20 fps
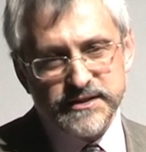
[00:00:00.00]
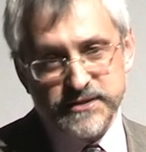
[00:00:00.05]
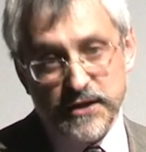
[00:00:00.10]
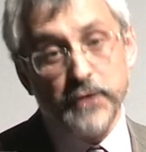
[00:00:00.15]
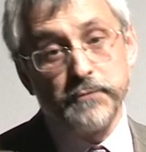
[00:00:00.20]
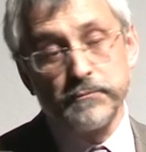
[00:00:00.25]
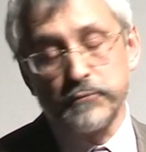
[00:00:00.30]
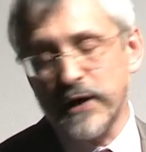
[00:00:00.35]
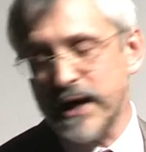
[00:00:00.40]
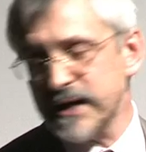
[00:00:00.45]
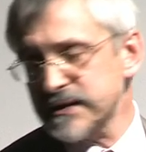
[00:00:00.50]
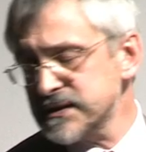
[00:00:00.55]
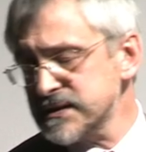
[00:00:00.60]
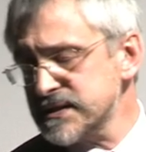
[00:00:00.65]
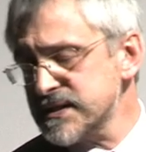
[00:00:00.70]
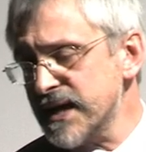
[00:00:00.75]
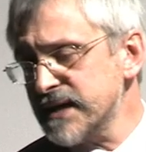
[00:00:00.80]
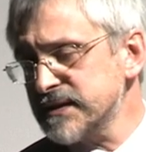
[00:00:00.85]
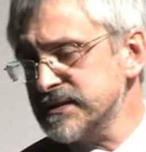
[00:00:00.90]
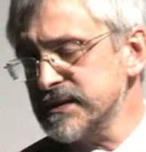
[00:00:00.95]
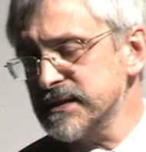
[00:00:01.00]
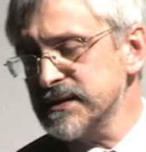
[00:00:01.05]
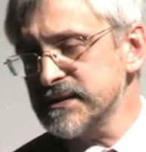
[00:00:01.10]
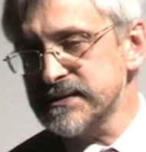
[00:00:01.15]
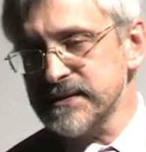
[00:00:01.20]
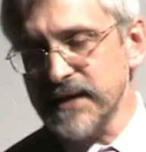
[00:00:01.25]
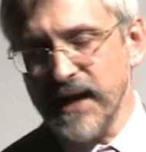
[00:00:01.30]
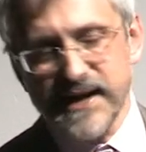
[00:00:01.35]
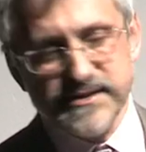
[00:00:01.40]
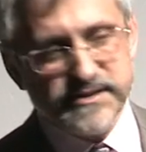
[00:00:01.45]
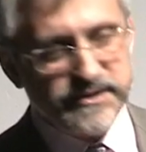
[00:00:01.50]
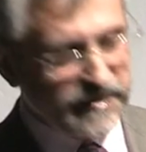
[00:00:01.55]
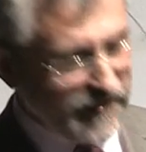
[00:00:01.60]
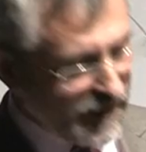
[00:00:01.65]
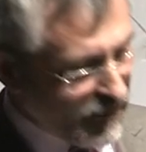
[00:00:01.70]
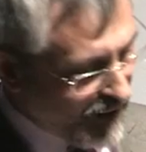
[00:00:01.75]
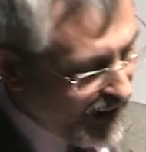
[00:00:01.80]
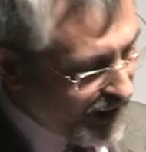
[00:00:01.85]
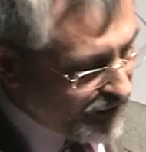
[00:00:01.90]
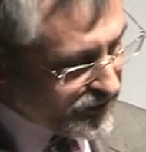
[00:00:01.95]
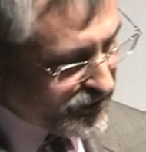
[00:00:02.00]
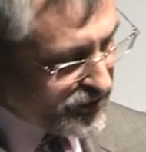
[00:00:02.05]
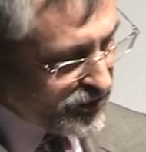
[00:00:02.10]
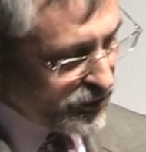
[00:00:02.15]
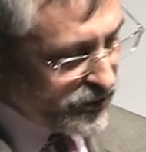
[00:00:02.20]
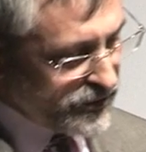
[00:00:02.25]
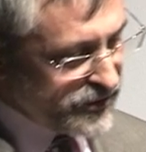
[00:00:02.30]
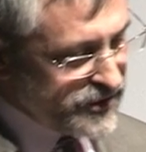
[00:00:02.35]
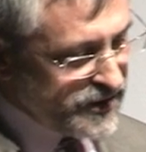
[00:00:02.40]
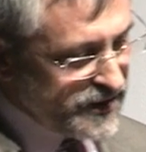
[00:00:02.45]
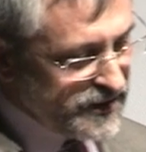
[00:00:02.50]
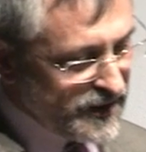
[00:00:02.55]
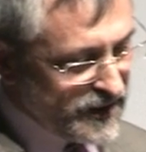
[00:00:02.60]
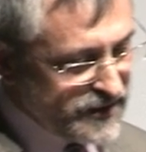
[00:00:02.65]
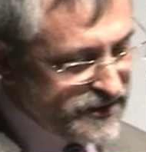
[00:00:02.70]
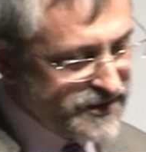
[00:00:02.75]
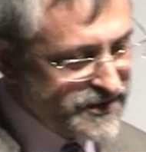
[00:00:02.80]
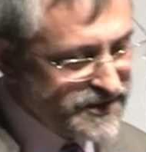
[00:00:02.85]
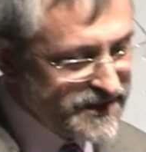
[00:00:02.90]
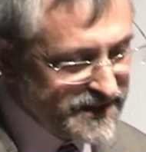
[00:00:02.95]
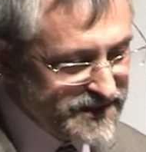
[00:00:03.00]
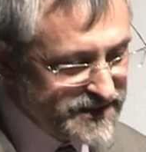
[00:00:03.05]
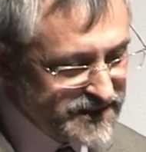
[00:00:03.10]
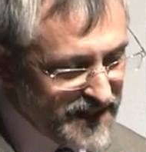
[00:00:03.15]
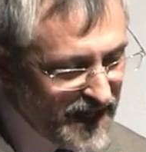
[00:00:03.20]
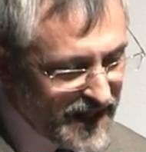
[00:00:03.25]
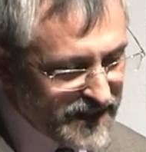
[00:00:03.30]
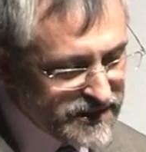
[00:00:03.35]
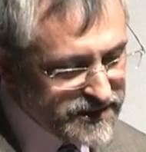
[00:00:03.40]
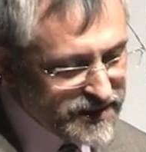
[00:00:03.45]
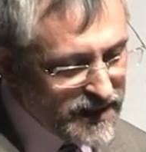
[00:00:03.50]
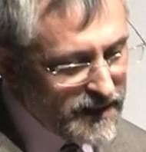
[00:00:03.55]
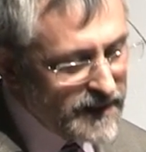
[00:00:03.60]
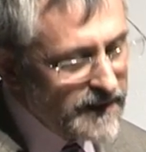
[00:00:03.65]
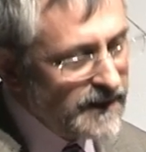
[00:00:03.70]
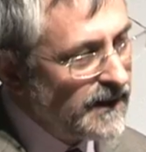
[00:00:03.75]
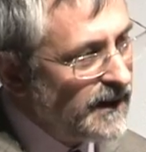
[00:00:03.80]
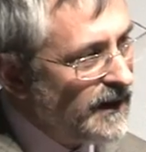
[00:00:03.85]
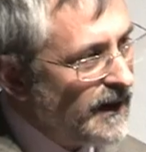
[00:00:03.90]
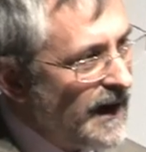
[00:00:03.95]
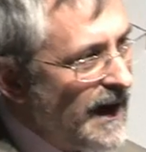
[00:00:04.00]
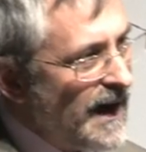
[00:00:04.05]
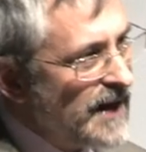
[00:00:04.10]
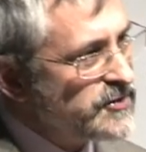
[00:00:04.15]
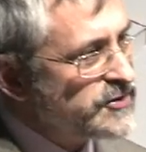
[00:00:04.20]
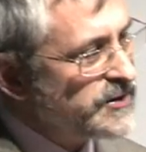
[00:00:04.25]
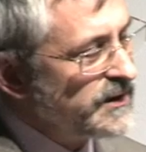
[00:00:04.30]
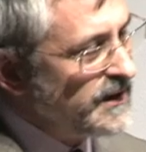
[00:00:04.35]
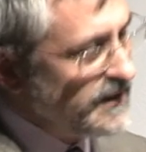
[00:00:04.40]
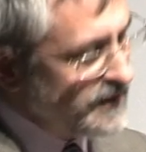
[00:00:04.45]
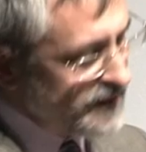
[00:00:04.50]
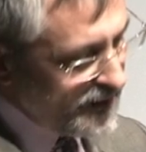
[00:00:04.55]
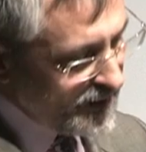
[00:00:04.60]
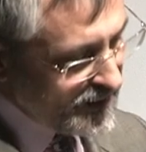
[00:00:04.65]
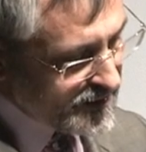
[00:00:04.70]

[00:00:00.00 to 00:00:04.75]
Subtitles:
in his own practice, that is, as a year-out student in 1968, and in